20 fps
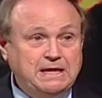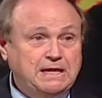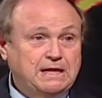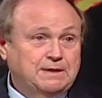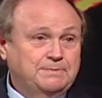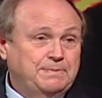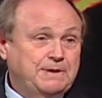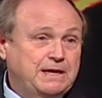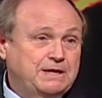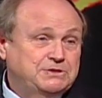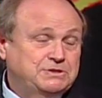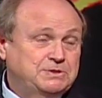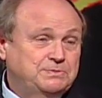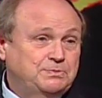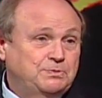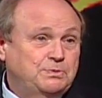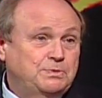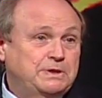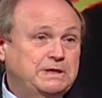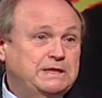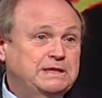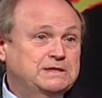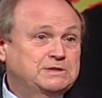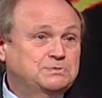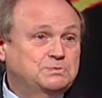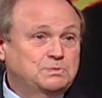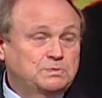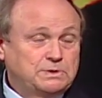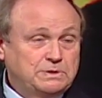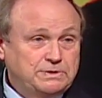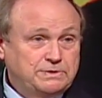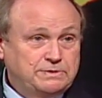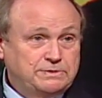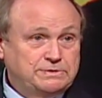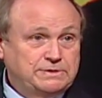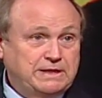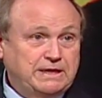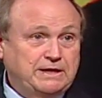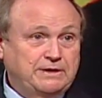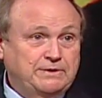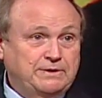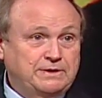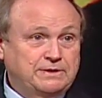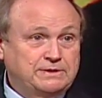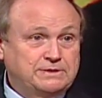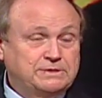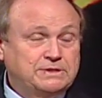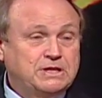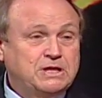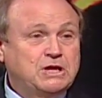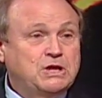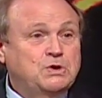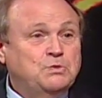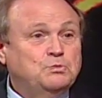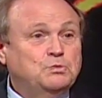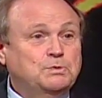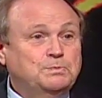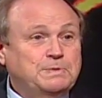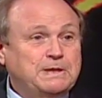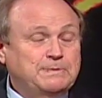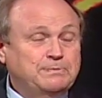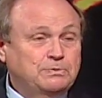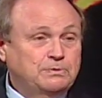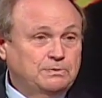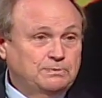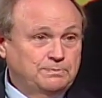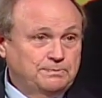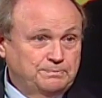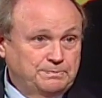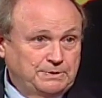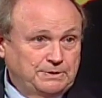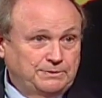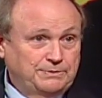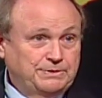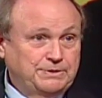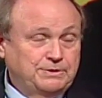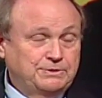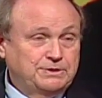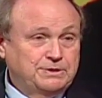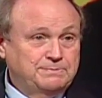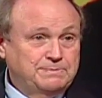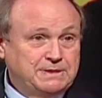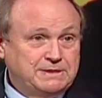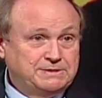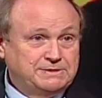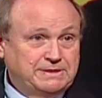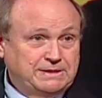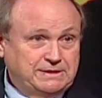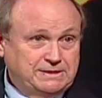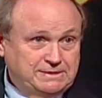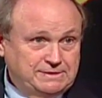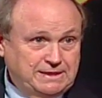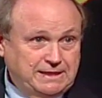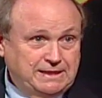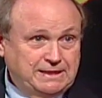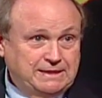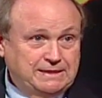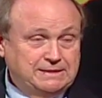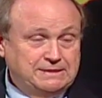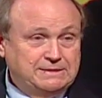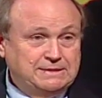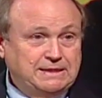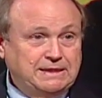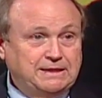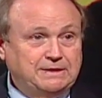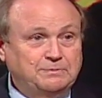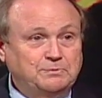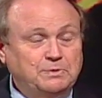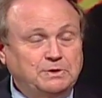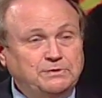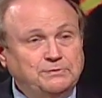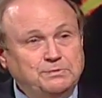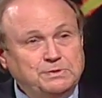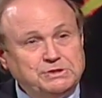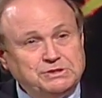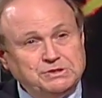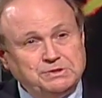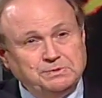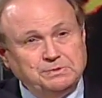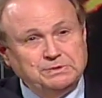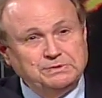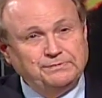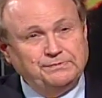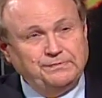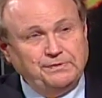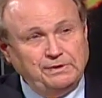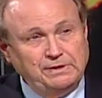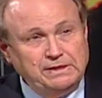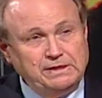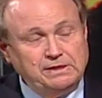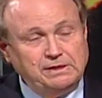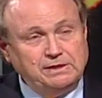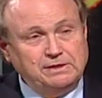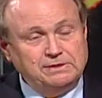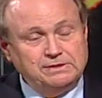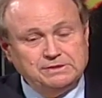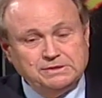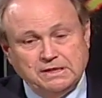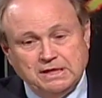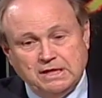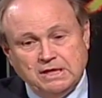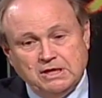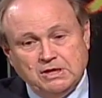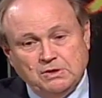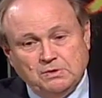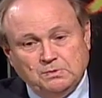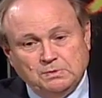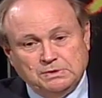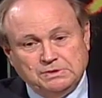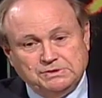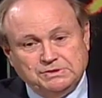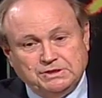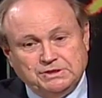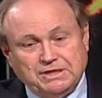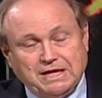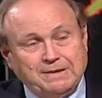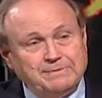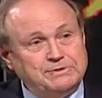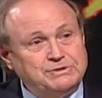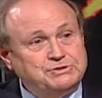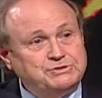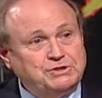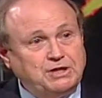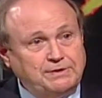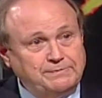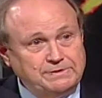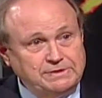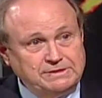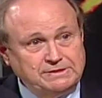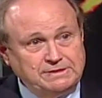And Pasture Point is one of those areas where people built their domestic settings, and one of which was fairly close was the Thomas Jarvis